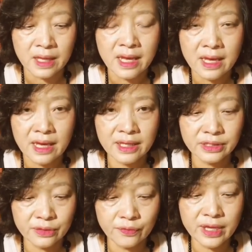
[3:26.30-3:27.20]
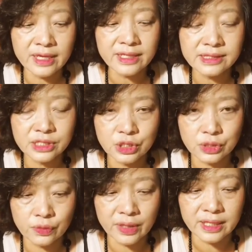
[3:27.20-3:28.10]
And the rarely,
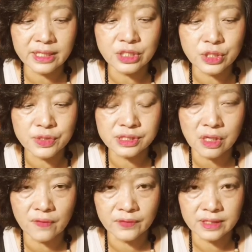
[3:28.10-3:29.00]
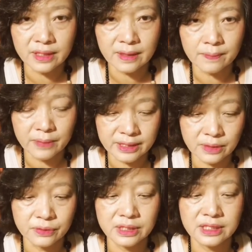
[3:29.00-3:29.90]
rarely used of the uh,
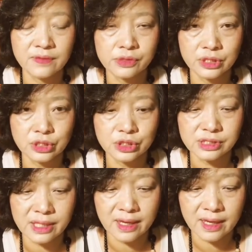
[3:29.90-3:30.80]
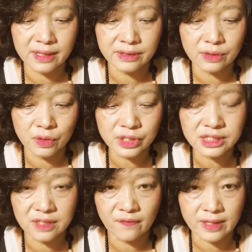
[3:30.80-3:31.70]
metacognitive strategies are the
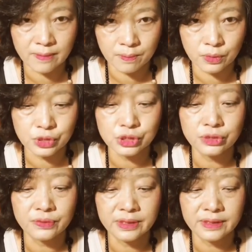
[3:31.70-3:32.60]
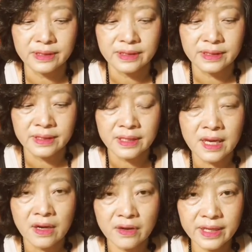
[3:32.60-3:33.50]
cognitive and the monitoring.
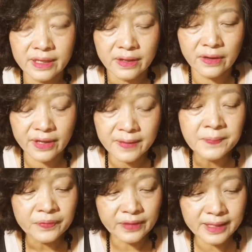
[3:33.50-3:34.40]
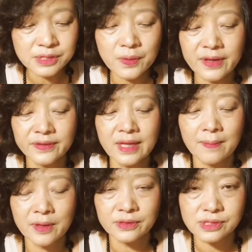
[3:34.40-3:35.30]
Alright, okay. Next one
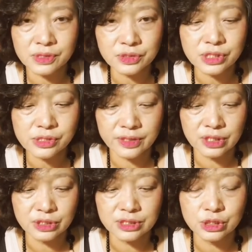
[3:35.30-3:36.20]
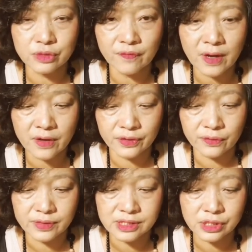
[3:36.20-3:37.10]
about the social strategy, she found out her
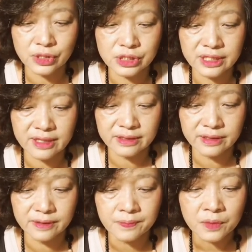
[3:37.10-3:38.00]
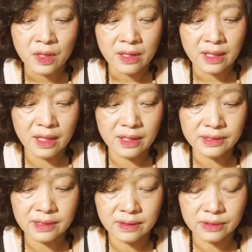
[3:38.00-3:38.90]
research that the, uh,
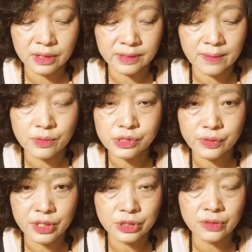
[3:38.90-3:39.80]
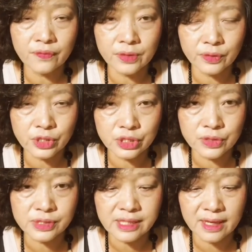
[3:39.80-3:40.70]
the demonstration, frequent
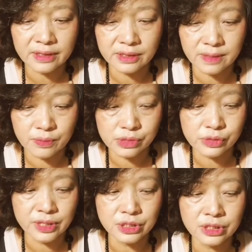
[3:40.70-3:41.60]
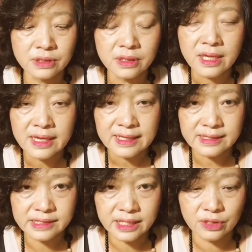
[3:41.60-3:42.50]
use are the demonstration,
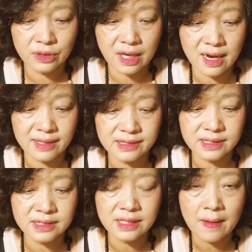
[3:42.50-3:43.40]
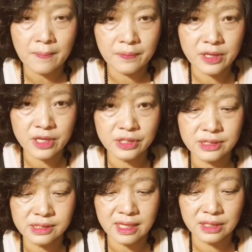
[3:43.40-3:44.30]
scheduled classes, peer
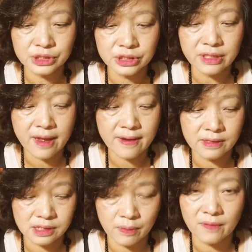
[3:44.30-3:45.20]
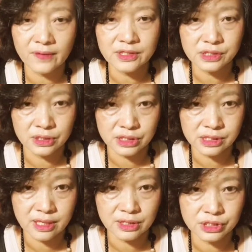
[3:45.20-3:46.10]
discussion, and supervisor
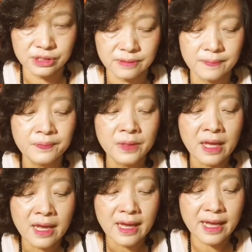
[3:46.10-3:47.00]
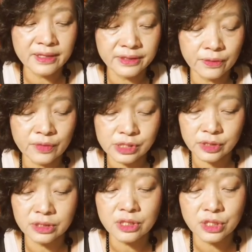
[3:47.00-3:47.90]
discussion. And the
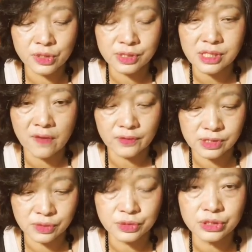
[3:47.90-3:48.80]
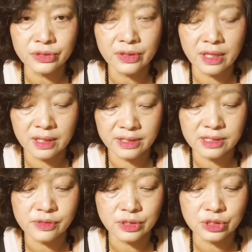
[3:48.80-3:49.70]
restricted use of the social uh, learning
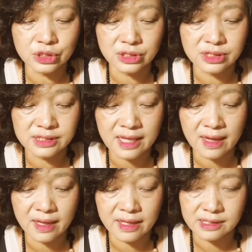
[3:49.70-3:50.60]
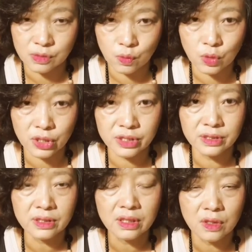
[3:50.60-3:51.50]
strategies uh, is
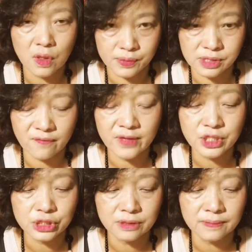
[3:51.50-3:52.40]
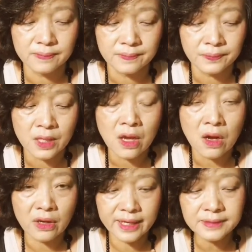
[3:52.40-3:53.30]
worker observation.
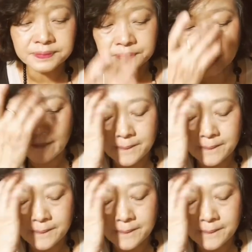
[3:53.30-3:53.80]
Okay, now